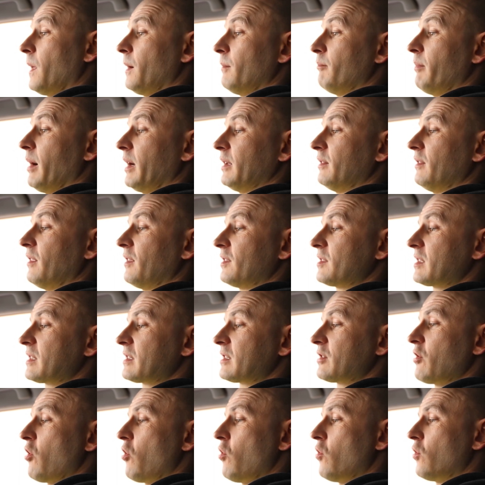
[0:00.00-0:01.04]
by the
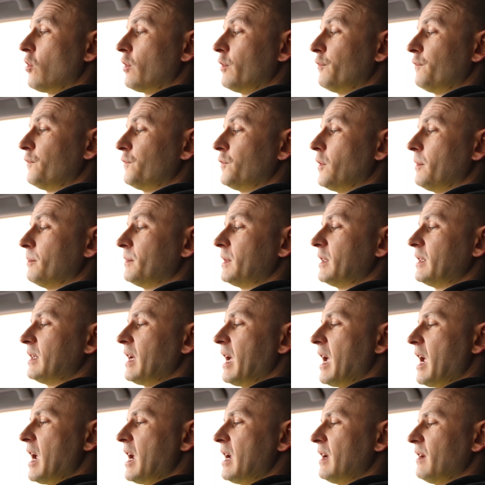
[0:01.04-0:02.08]
score from the
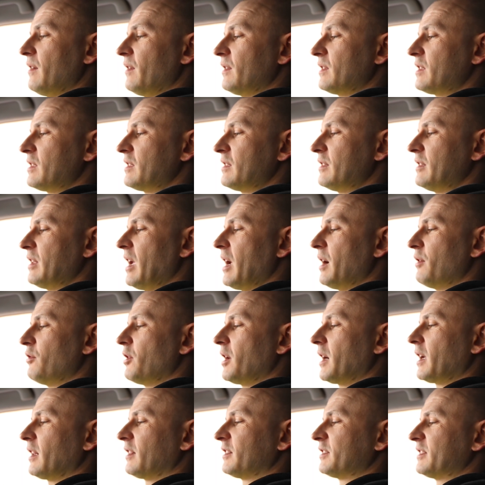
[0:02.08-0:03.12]

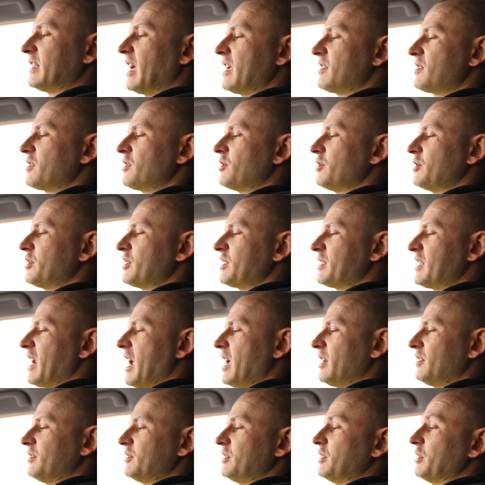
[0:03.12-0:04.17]
sterile desert
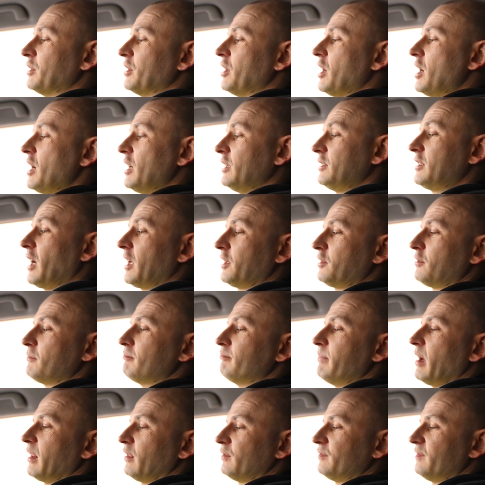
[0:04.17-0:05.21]
sand near
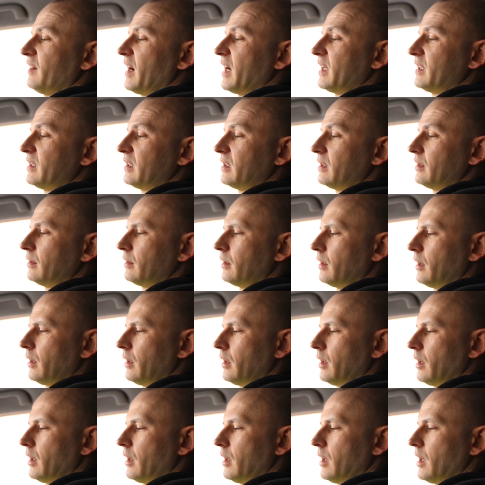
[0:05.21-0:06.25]
Tatumbel Vadi.
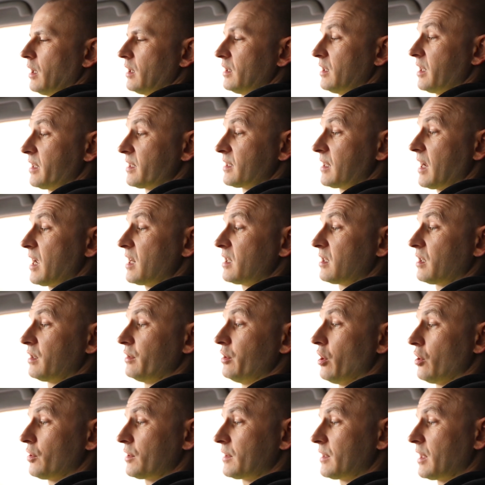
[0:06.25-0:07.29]
The Zen
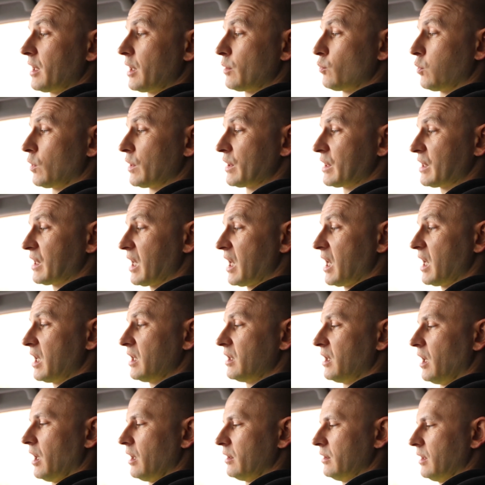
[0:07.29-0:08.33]
Gnostic would
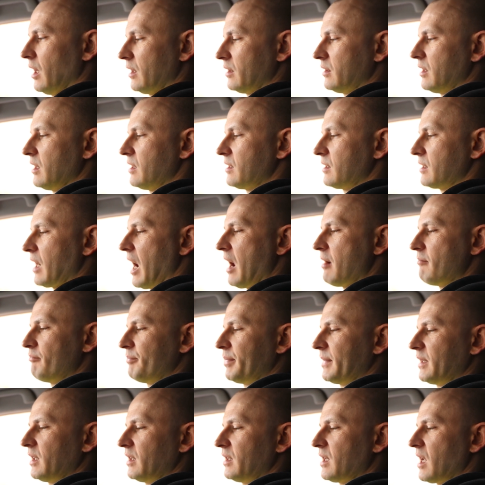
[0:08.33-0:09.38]
say that this
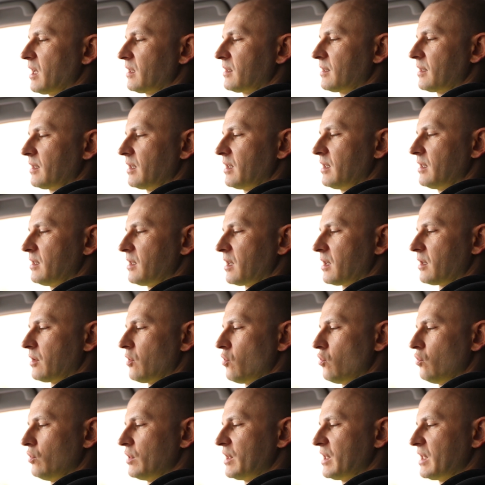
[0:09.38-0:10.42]
emptiness is a
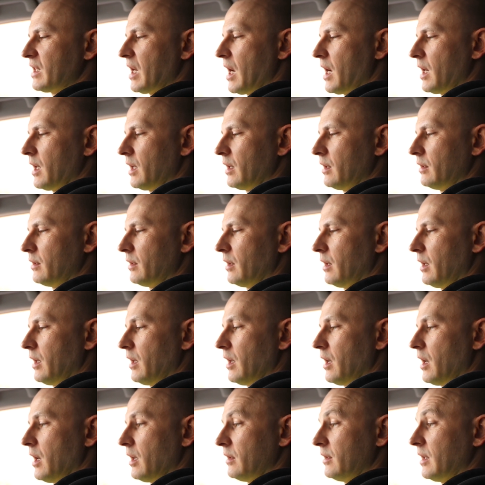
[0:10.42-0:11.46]
good sign,
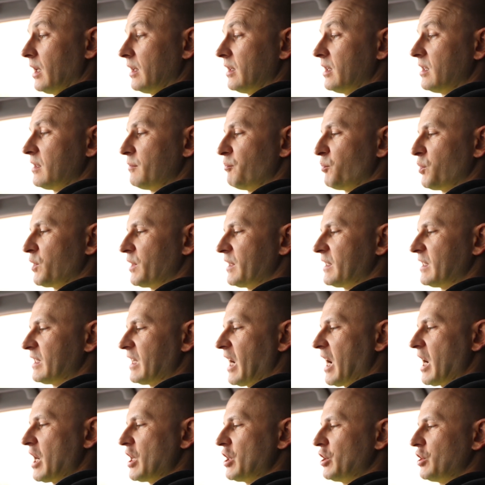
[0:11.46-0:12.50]
that it
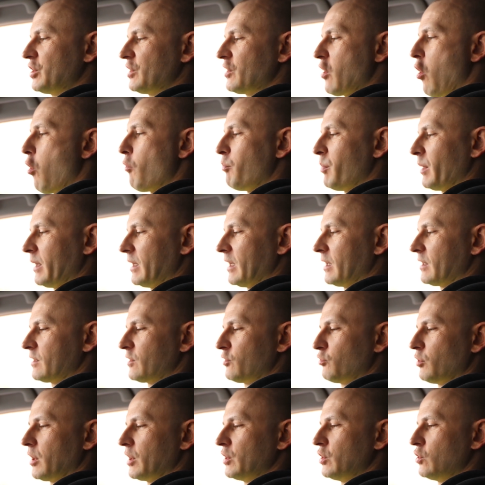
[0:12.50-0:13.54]
presages openness
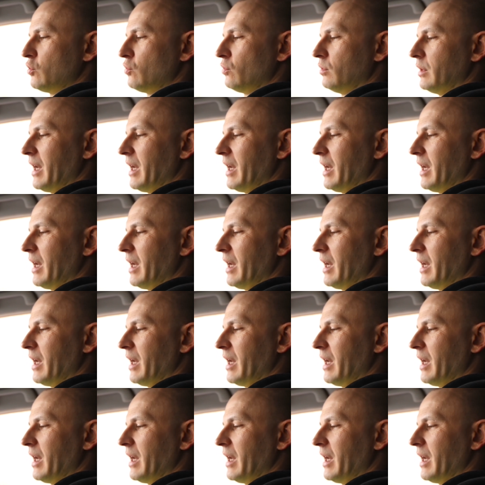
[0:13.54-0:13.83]
to a new